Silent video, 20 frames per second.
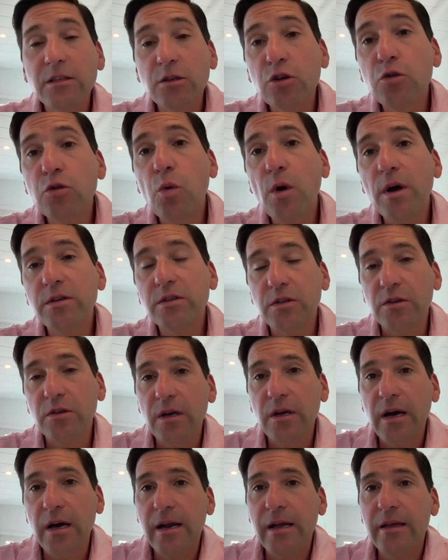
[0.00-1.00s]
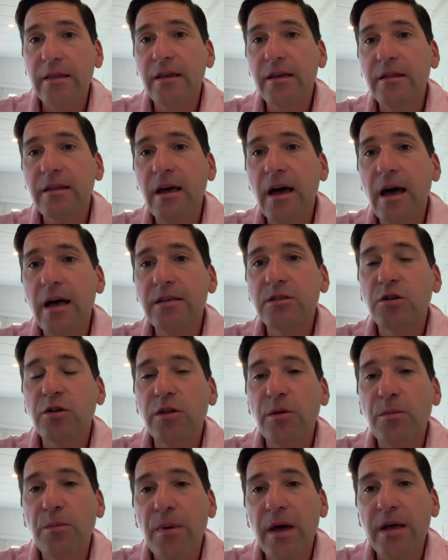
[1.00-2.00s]
a good question, and I think the answer
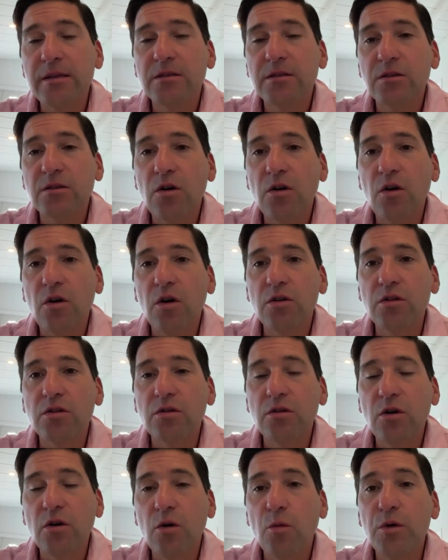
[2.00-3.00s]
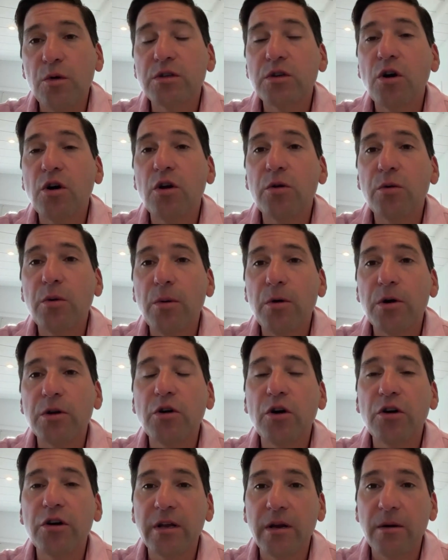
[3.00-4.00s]
depends on which country we're
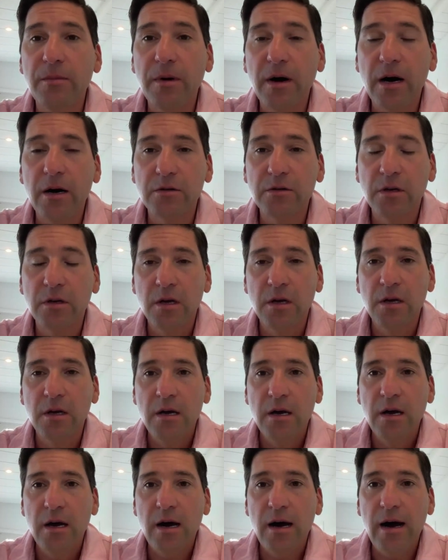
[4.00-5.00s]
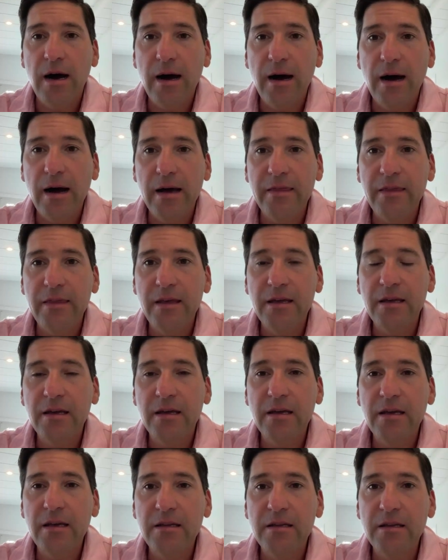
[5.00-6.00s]
talking about. I think
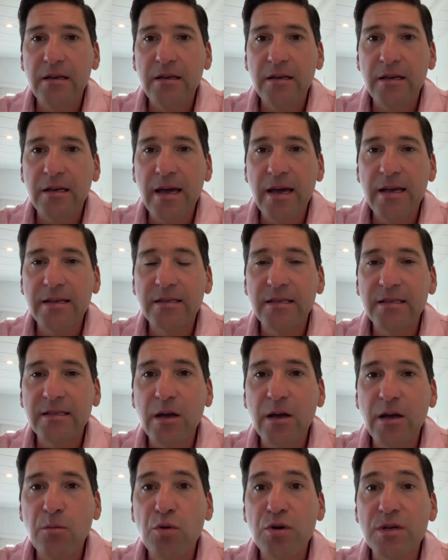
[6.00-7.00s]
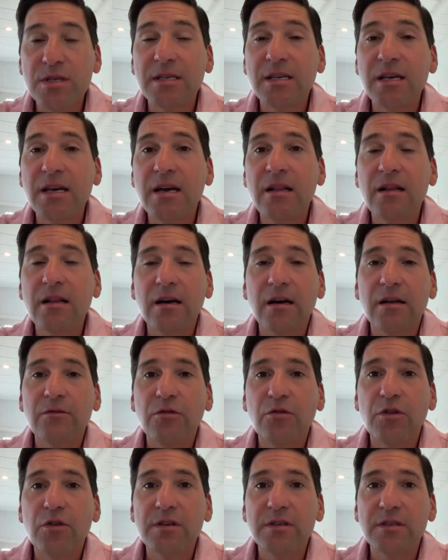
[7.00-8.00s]
in cases like Brazil and,
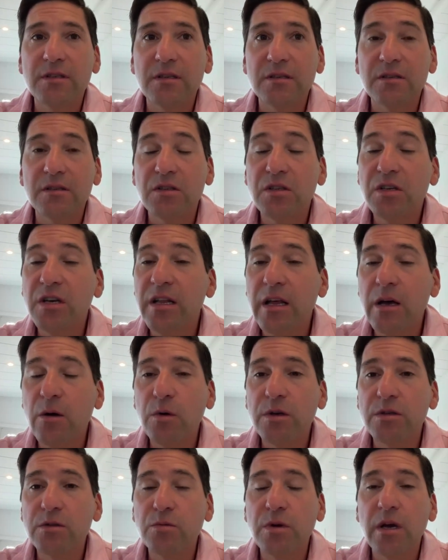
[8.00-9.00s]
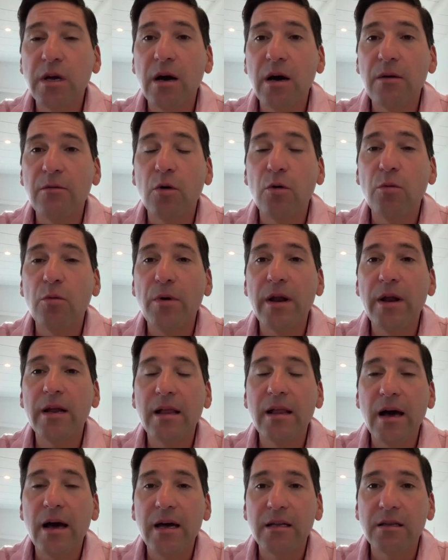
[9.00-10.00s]
for instance, Chile, which we have already
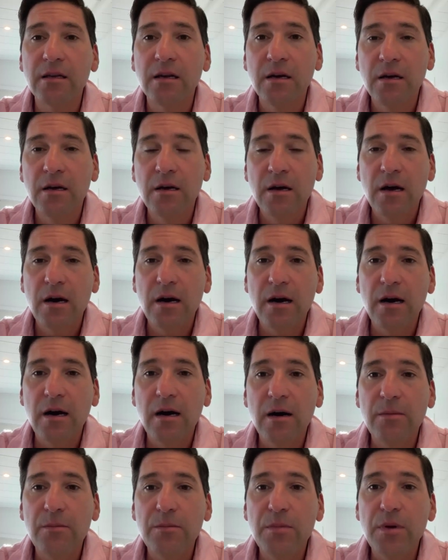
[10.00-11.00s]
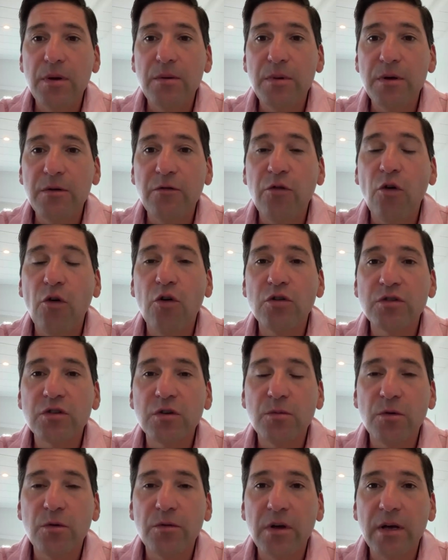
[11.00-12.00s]
liked before
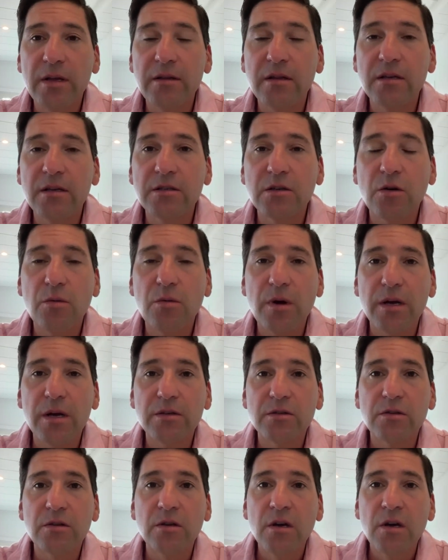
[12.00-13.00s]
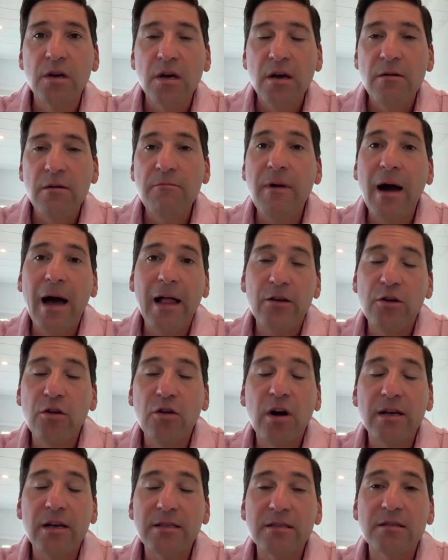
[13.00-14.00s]
some of this correction, value
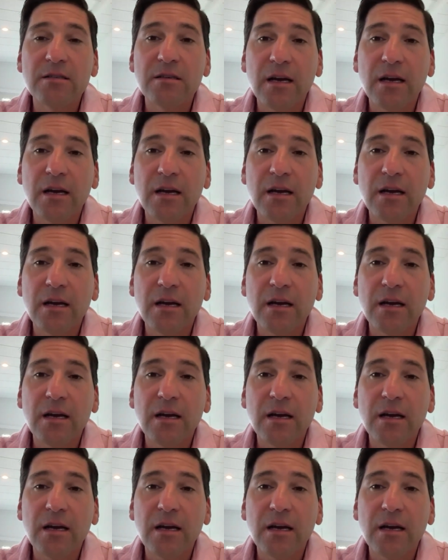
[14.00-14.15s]
has